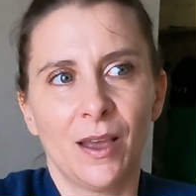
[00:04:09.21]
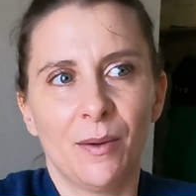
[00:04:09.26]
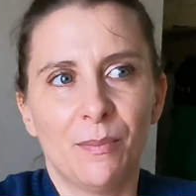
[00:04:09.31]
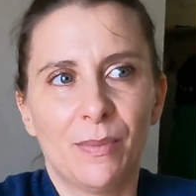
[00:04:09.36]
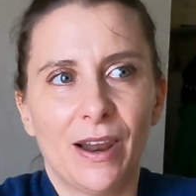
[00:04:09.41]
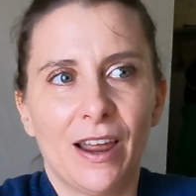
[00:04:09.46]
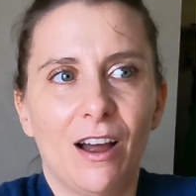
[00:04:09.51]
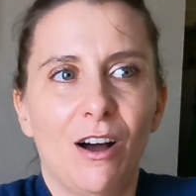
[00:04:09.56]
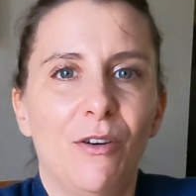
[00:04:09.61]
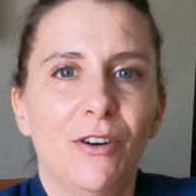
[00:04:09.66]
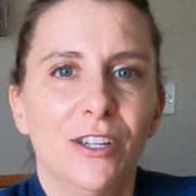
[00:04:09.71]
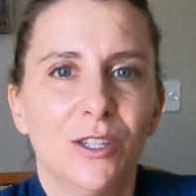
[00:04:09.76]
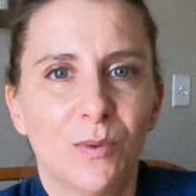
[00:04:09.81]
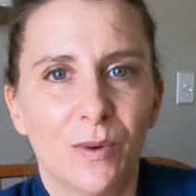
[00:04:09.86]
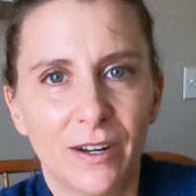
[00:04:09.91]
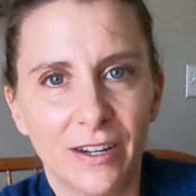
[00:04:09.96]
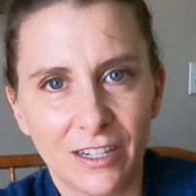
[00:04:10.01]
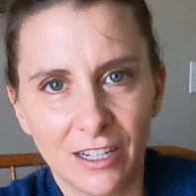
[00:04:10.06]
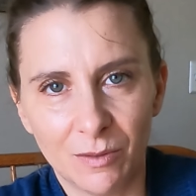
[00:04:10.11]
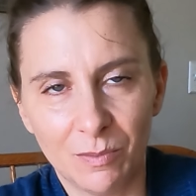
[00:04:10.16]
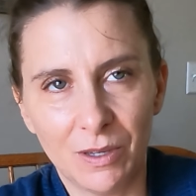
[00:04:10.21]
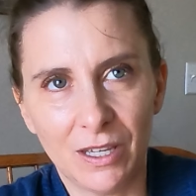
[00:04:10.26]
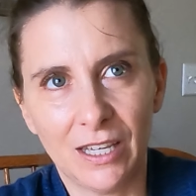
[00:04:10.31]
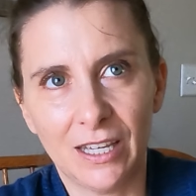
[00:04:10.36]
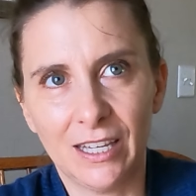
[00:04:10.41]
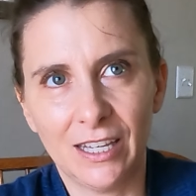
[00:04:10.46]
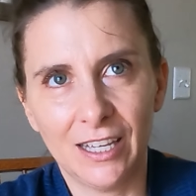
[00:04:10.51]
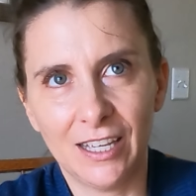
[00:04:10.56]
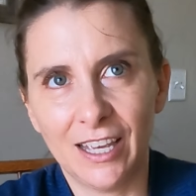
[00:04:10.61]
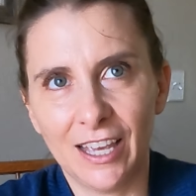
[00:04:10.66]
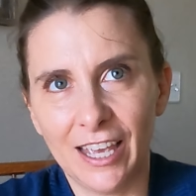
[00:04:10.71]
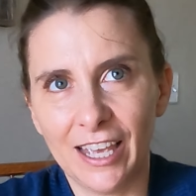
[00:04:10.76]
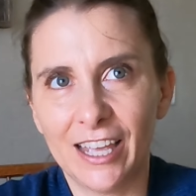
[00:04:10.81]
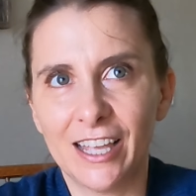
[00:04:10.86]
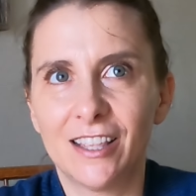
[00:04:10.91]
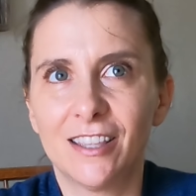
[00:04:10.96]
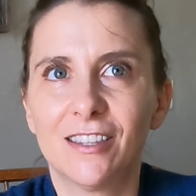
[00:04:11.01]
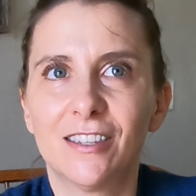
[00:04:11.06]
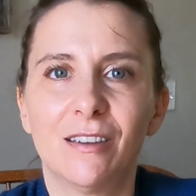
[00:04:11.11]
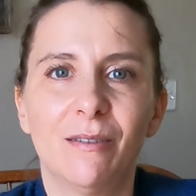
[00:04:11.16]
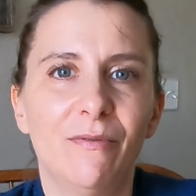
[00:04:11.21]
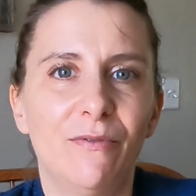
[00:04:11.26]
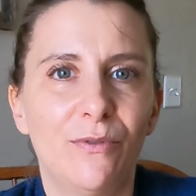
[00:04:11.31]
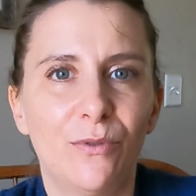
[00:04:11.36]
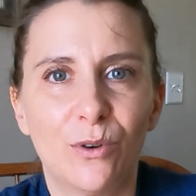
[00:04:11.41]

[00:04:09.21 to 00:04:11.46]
But I always wanted to be in some